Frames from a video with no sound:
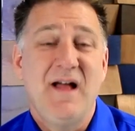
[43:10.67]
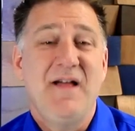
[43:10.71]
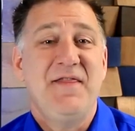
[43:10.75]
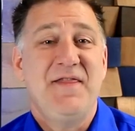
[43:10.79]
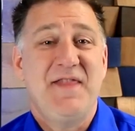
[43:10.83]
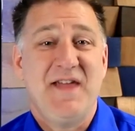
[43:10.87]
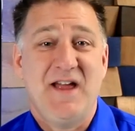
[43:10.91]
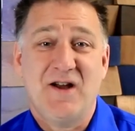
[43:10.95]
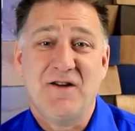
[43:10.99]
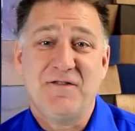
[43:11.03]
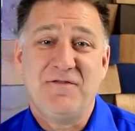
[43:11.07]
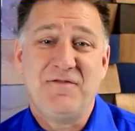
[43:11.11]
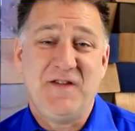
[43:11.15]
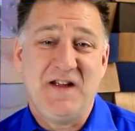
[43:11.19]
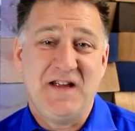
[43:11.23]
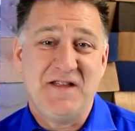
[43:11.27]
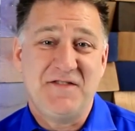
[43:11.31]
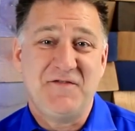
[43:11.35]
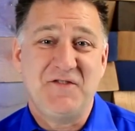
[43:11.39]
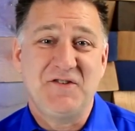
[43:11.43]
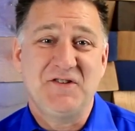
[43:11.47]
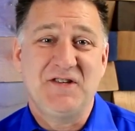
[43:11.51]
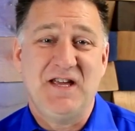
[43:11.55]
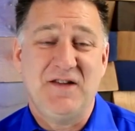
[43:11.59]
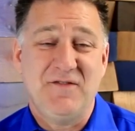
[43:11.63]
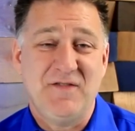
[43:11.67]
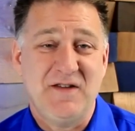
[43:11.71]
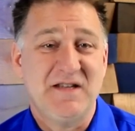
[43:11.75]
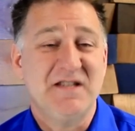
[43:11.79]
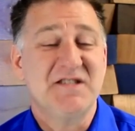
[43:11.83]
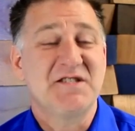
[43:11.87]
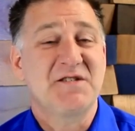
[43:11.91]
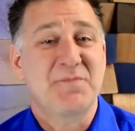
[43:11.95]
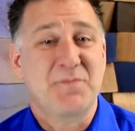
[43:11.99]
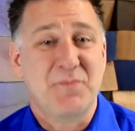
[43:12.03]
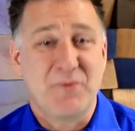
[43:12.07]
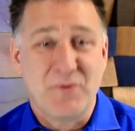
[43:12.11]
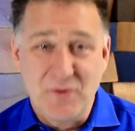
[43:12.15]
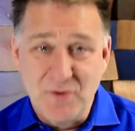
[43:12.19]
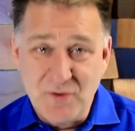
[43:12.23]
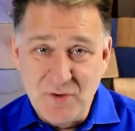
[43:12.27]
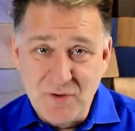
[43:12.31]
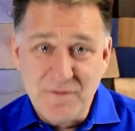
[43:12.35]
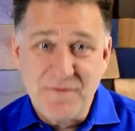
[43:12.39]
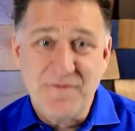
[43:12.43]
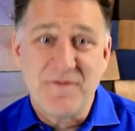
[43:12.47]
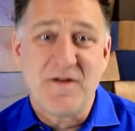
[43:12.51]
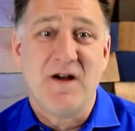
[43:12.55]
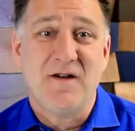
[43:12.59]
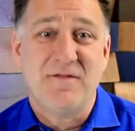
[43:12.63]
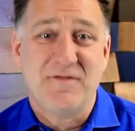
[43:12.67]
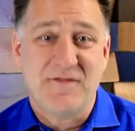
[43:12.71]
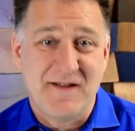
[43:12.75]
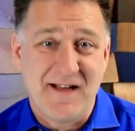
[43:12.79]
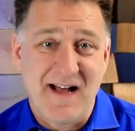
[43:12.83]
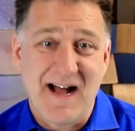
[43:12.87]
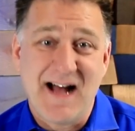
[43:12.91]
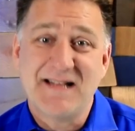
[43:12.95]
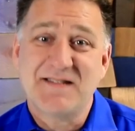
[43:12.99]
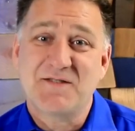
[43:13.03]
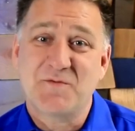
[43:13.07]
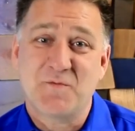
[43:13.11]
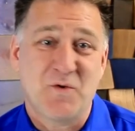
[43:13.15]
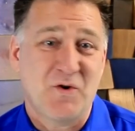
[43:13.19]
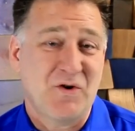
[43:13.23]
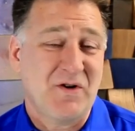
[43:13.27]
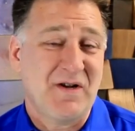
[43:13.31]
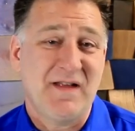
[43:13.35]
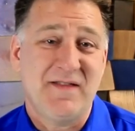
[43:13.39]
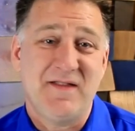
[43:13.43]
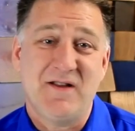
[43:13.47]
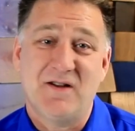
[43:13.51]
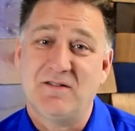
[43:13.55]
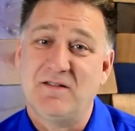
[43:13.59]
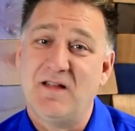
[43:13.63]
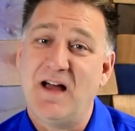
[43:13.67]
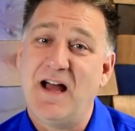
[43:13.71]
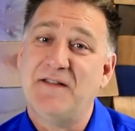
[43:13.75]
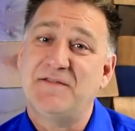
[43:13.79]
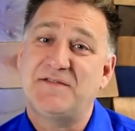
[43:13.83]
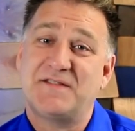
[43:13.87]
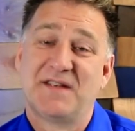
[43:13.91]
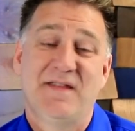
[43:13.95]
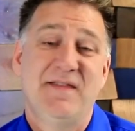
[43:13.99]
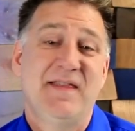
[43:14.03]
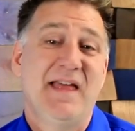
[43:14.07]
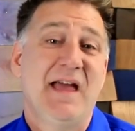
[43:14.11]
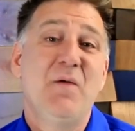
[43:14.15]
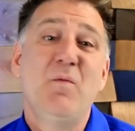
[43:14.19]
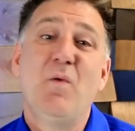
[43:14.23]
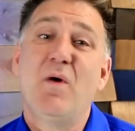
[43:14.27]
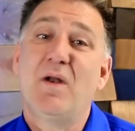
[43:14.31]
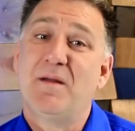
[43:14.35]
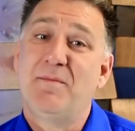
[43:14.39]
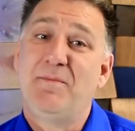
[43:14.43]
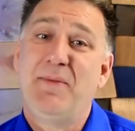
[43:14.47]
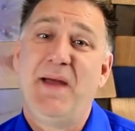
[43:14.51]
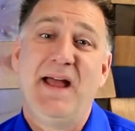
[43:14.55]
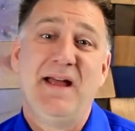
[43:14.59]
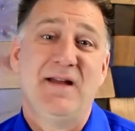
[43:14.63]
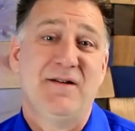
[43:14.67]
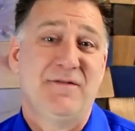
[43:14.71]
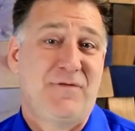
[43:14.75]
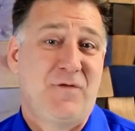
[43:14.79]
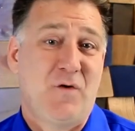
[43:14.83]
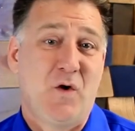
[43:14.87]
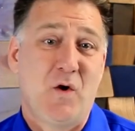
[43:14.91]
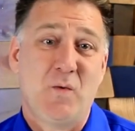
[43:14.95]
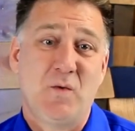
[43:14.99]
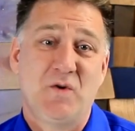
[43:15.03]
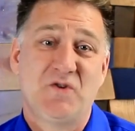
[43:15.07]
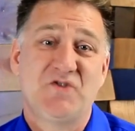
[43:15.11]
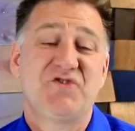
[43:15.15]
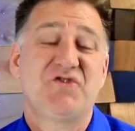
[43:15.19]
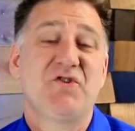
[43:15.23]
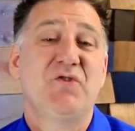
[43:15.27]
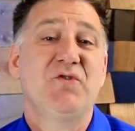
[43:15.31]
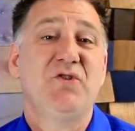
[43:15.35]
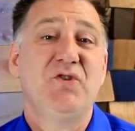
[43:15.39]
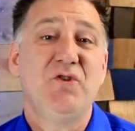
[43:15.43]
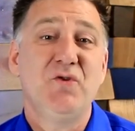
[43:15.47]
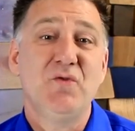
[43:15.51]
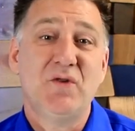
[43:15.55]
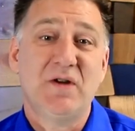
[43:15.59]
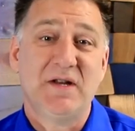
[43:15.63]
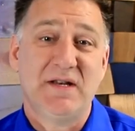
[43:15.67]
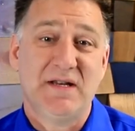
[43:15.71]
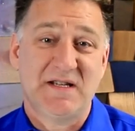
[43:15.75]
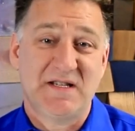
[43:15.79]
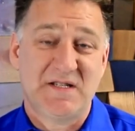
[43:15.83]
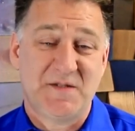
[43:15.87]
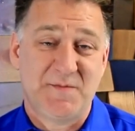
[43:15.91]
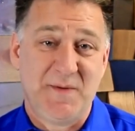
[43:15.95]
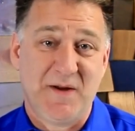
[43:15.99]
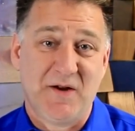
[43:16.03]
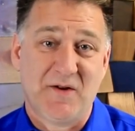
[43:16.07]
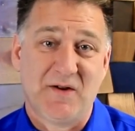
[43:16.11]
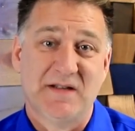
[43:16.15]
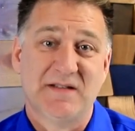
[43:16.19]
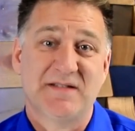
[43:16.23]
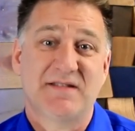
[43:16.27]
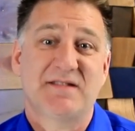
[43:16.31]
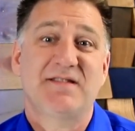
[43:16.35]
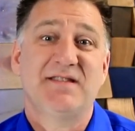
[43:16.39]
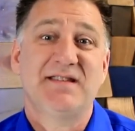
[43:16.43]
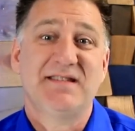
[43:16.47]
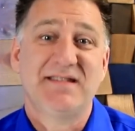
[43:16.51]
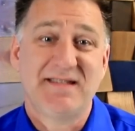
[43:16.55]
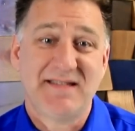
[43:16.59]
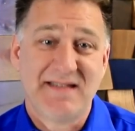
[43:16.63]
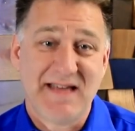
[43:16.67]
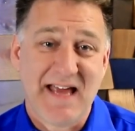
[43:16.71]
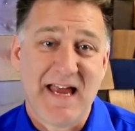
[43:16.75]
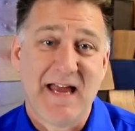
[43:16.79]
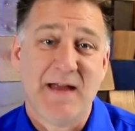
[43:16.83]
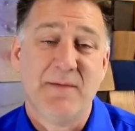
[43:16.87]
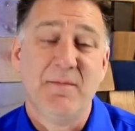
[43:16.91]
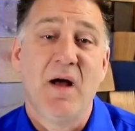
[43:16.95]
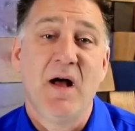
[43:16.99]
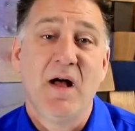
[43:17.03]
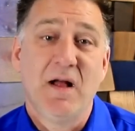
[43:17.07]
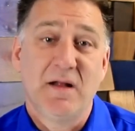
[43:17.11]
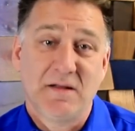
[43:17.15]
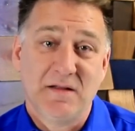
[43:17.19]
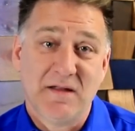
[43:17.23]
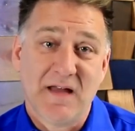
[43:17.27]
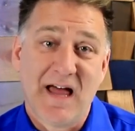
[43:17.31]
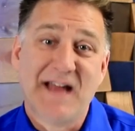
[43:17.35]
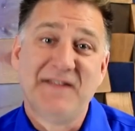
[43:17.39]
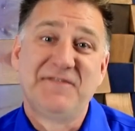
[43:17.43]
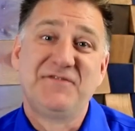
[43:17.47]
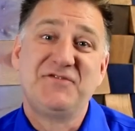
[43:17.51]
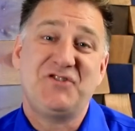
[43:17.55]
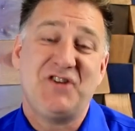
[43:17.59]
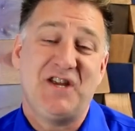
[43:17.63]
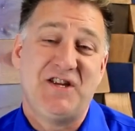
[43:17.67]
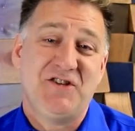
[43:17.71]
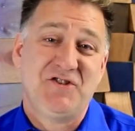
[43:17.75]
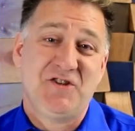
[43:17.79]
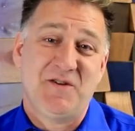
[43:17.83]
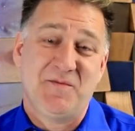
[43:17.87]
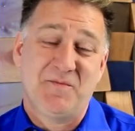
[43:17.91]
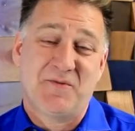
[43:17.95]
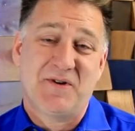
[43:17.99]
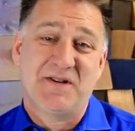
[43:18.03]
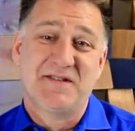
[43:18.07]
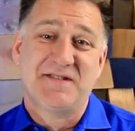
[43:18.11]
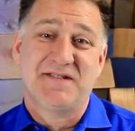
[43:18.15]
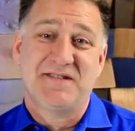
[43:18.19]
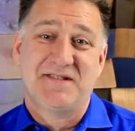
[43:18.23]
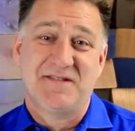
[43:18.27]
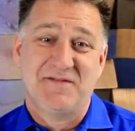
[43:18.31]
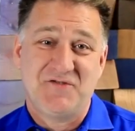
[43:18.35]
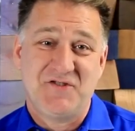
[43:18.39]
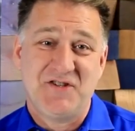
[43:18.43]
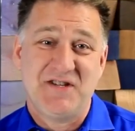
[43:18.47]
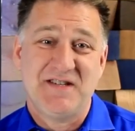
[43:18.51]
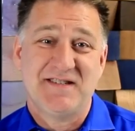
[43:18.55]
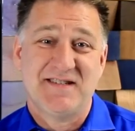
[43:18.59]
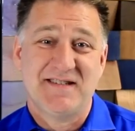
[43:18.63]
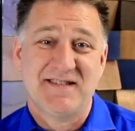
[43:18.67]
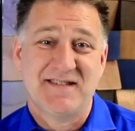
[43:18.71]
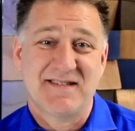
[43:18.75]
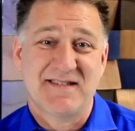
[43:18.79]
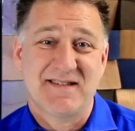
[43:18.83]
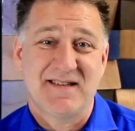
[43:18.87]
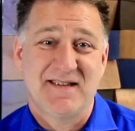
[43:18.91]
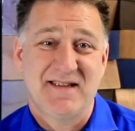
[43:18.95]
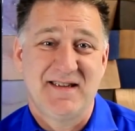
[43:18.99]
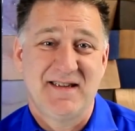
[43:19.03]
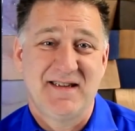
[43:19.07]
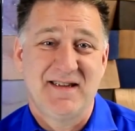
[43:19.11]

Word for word: Their faithful giving is proof of God's work in their lives, and they want to pay it forward so you can experience the same life changing presence of Jesus.